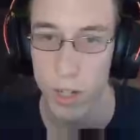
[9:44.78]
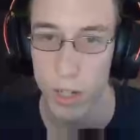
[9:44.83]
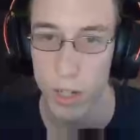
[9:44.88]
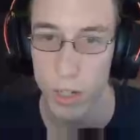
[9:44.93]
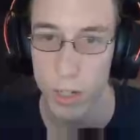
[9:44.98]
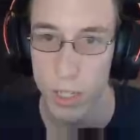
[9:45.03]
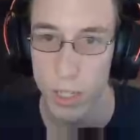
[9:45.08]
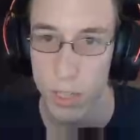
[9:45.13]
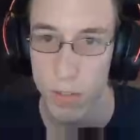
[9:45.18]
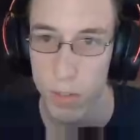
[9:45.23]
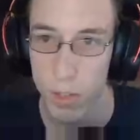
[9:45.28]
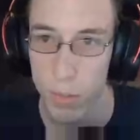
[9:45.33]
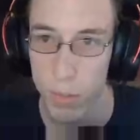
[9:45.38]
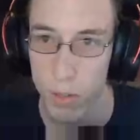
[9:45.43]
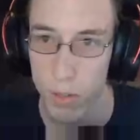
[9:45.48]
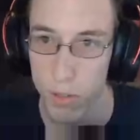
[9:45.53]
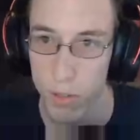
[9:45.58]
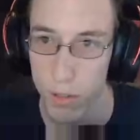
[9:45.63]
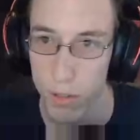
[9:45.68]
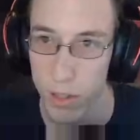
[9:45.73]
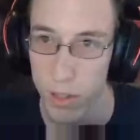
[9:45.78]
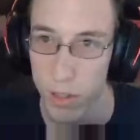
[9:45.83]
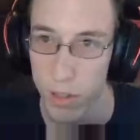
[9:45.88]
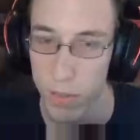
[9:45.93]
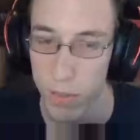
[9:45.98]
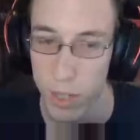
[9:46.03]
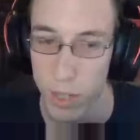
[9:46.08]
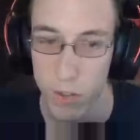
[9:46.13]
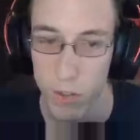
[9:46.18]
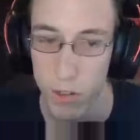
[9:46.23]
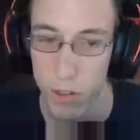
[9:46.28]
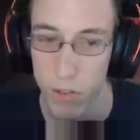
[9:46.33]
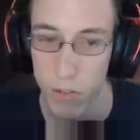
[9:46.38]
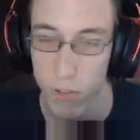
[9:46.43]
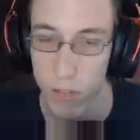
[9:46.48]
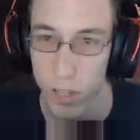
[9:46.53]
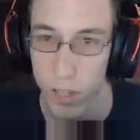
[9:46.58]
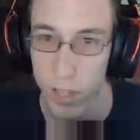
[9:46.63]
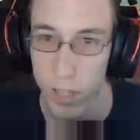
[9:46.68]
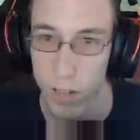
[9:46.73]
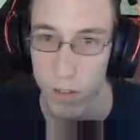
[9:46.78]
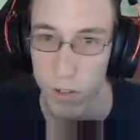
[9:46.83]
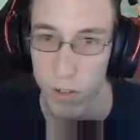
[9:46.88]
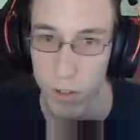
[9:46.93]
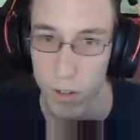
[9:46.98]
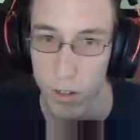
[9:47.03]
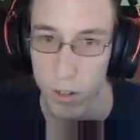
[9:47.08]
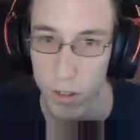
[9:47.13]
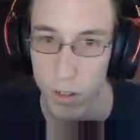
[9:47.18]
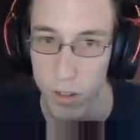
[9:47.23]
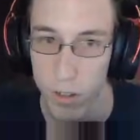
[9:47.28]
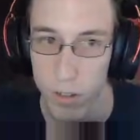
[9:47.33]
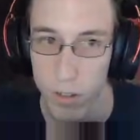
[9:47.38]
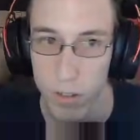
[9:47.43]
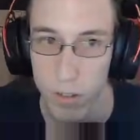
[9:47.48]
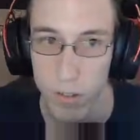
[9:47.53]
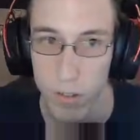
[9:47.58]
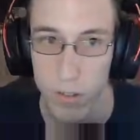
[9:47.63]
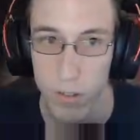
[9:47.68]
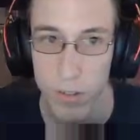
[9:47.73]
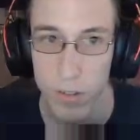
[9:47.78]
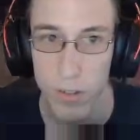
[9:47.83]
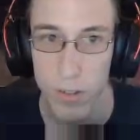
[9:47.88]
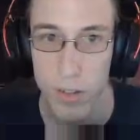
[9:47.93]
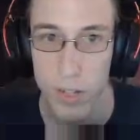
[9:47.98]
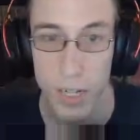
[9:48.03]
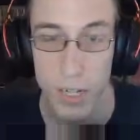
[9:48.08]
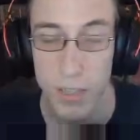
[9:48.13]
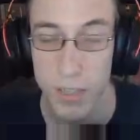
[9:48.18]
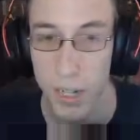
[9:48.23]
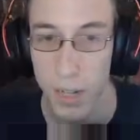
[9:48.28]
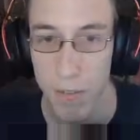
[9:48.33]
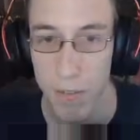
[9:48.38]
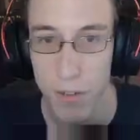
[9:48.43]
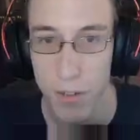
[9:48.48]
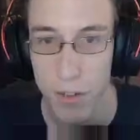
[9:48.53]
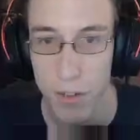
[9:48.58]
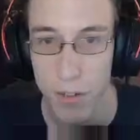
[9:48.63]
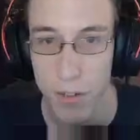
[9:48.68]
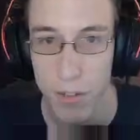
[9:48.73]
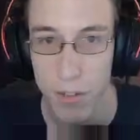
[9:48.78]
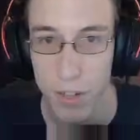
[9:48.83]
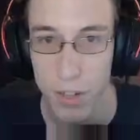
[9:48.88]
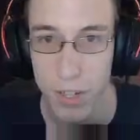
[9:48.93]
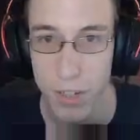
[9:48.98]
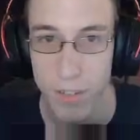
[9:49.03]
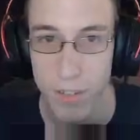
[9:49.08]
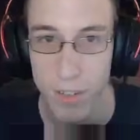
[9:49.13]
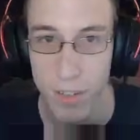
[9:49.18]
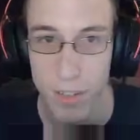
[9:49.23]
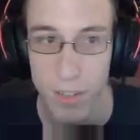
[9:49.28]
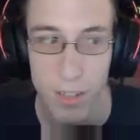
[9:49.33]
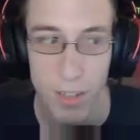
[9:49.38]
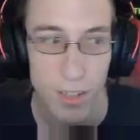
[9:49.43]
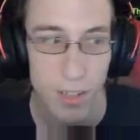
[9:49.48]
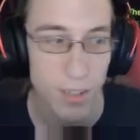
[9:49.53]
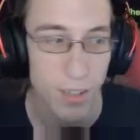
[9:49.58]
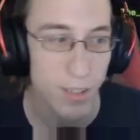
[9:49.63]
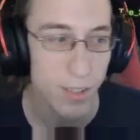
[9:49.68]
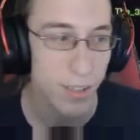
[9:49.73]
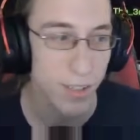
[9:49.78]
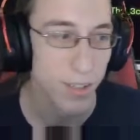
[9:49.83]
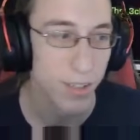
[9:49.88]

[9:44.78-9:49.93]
I haven't gotten TV missiled yet. I shouldn't say that, should I? I definitely should not say that.